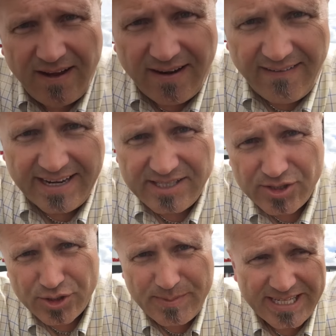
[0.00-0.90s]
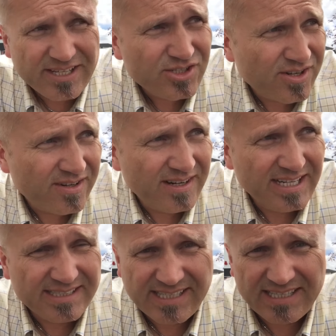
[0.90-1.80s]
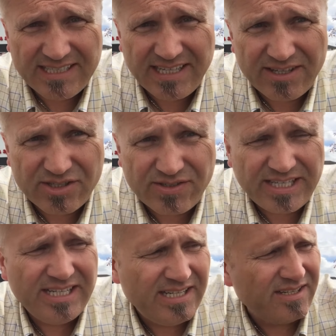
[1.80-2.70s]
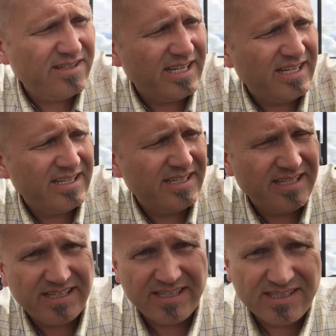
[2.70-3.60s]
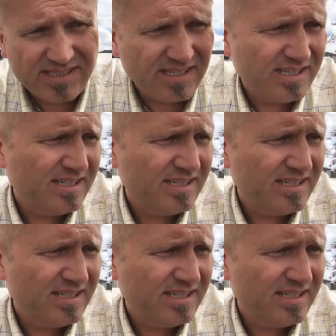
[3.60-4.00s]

All right, two meetings are done in Airdrie here, and it is